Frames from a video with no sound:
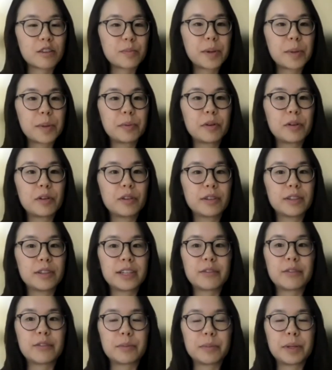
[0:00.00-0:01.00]
people and
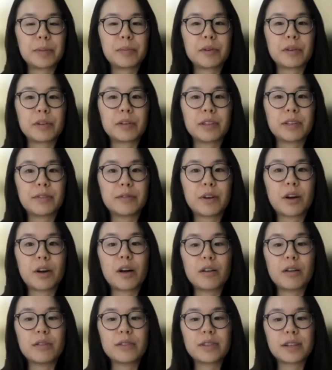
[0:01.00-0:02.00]
different people
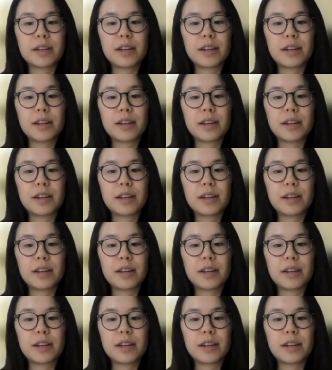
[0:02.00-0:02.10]
involved,